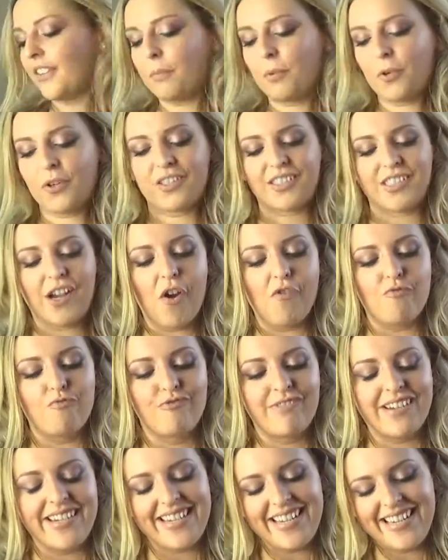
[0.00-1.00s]
product I
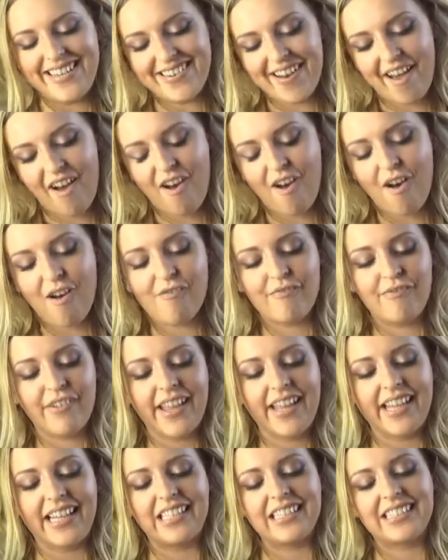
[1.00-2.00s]
really love
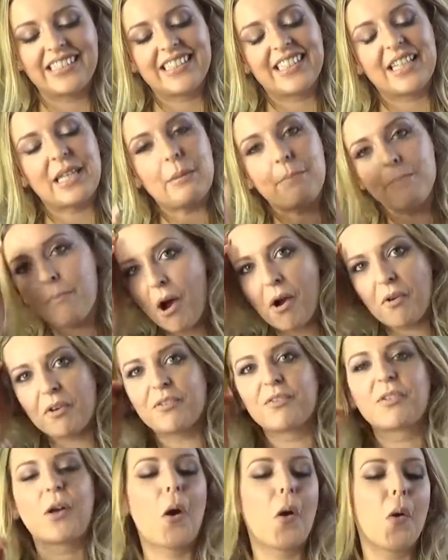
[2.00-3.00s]
is the Bar
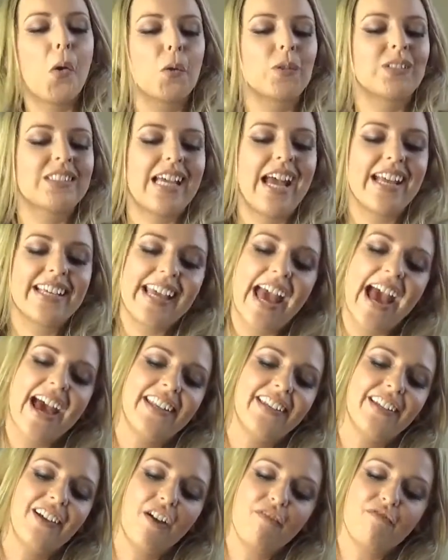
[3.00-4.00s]
of Gold.
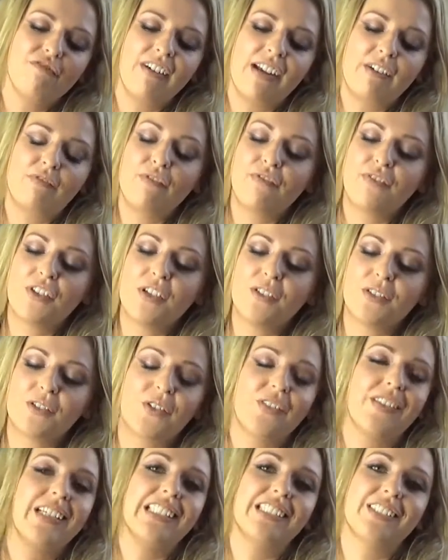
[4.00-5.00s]
Again, I've read reviews
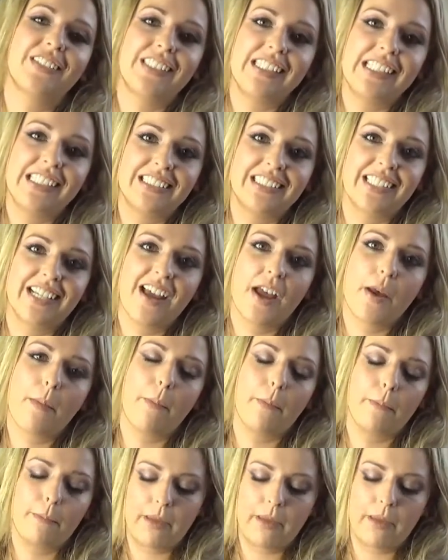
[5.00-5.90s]
on this on the internet.